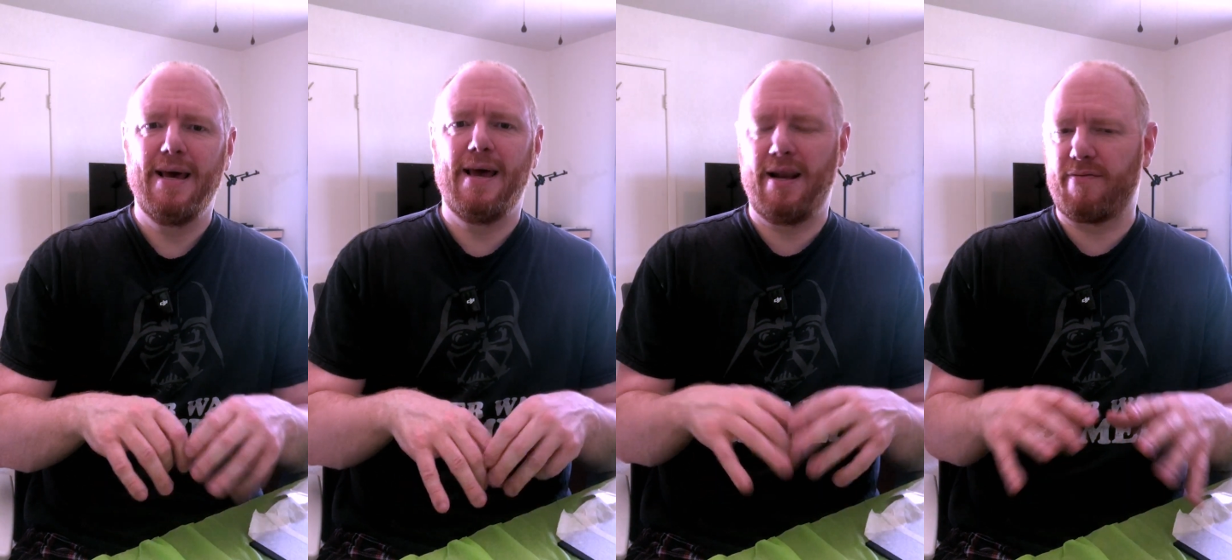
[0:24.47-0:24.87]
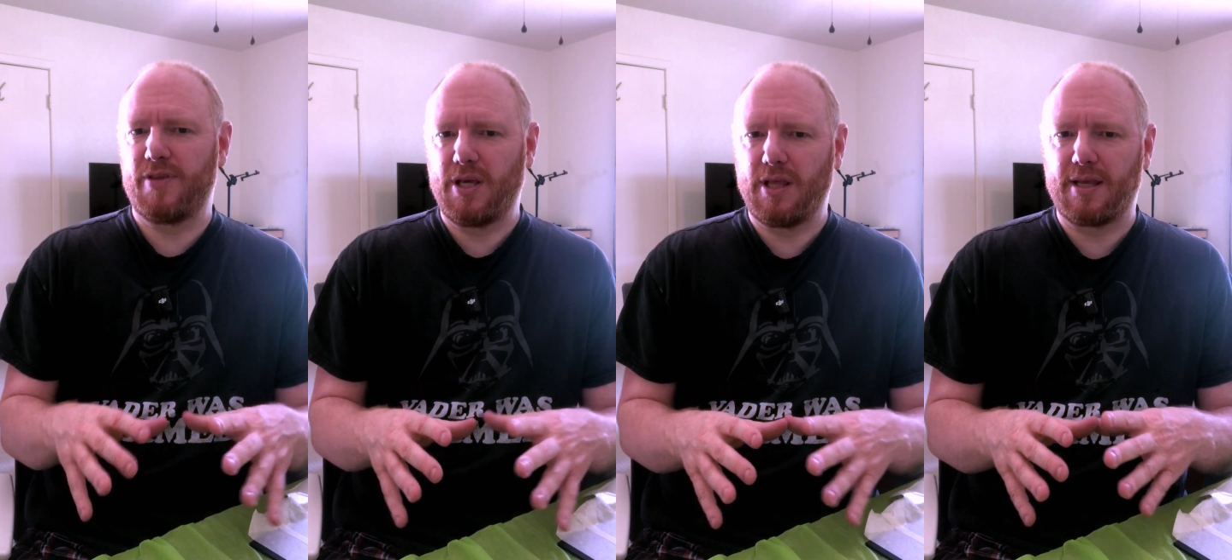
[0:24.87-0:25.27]
and
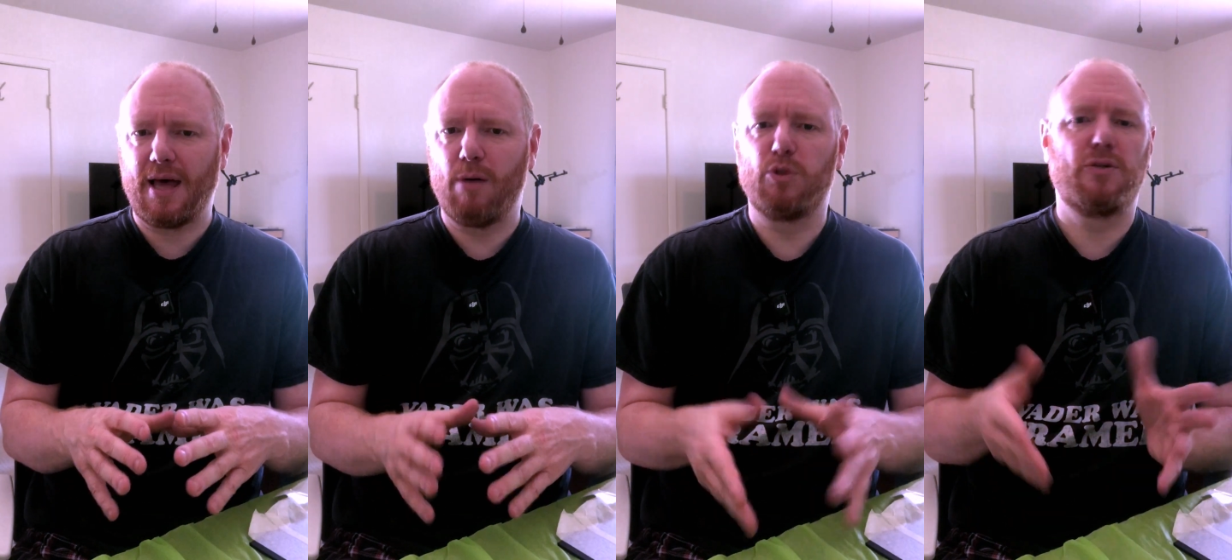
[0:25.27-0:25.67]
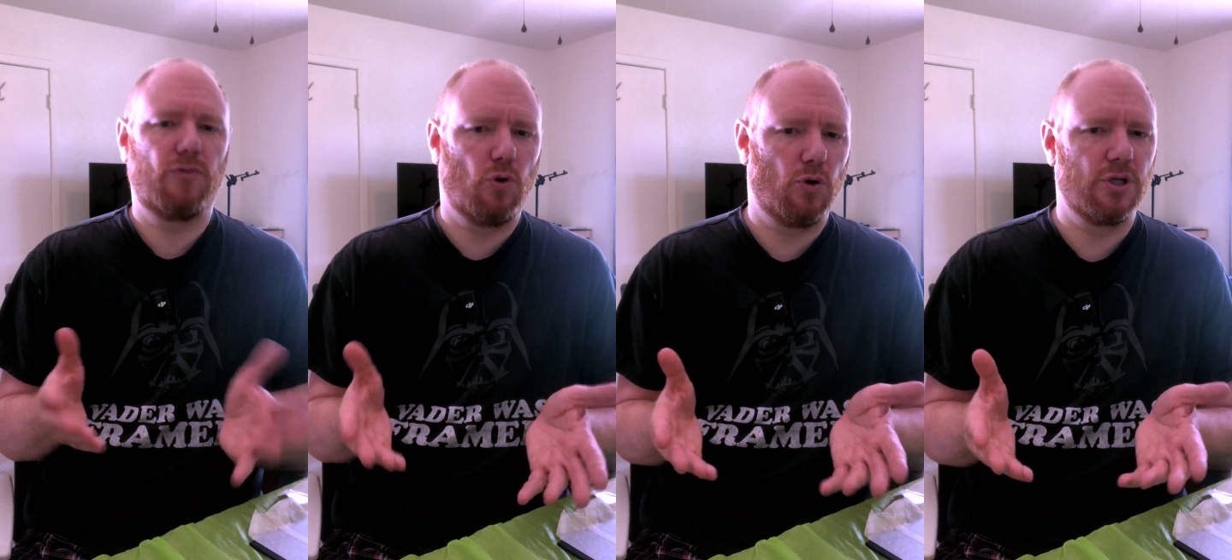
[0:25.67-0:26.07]
everything like that, which of
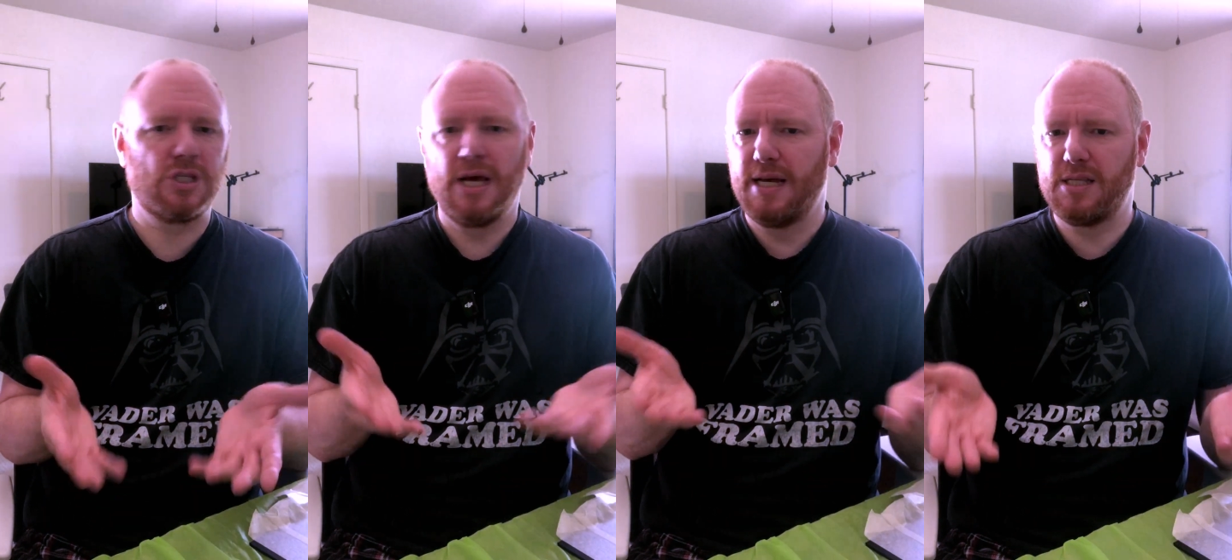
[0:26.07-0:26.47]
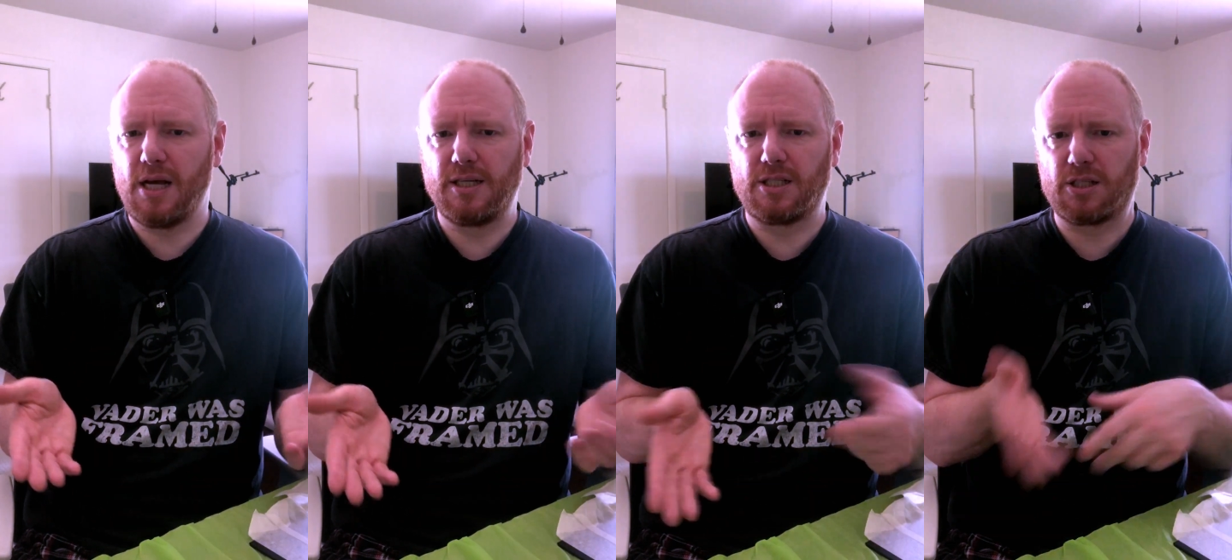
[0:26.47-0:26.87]
course is
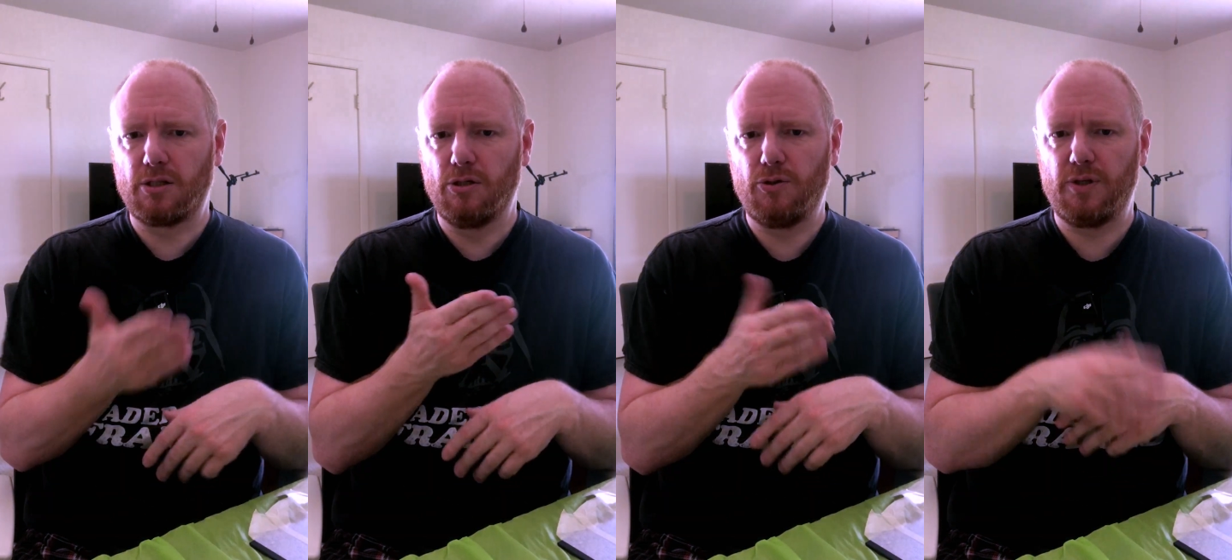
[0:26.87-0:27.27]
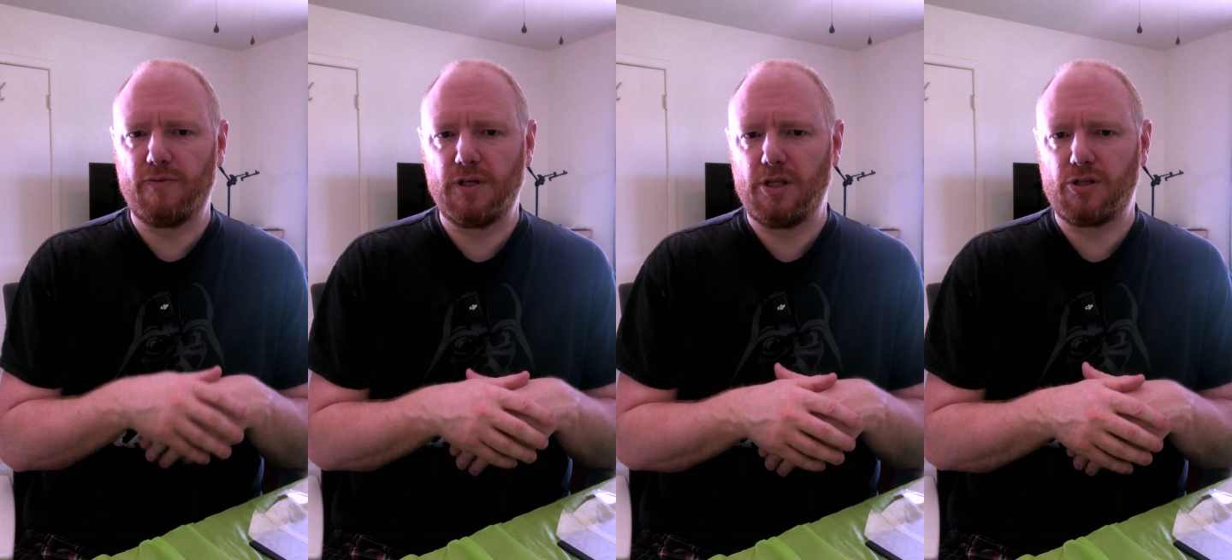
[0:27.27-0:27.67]
not exclusive
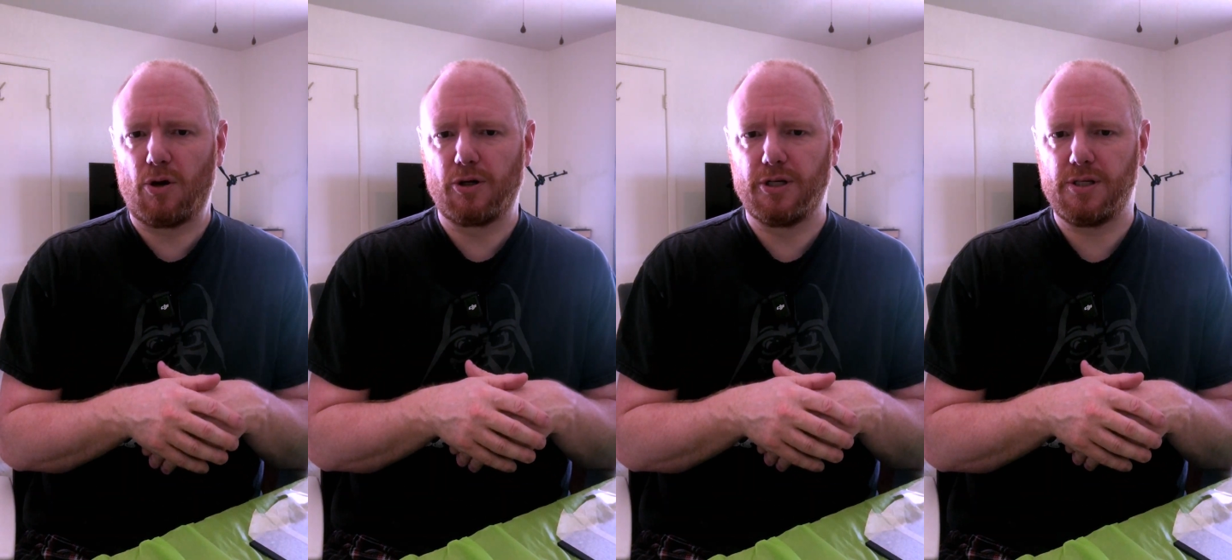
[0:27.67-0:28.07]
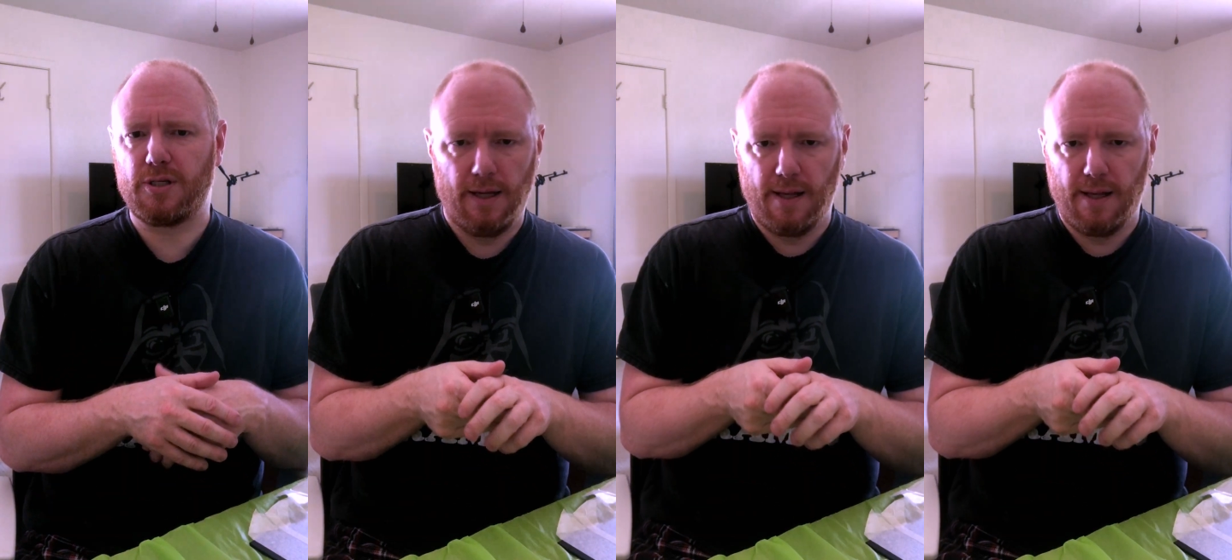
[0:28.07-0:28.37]
to this artist.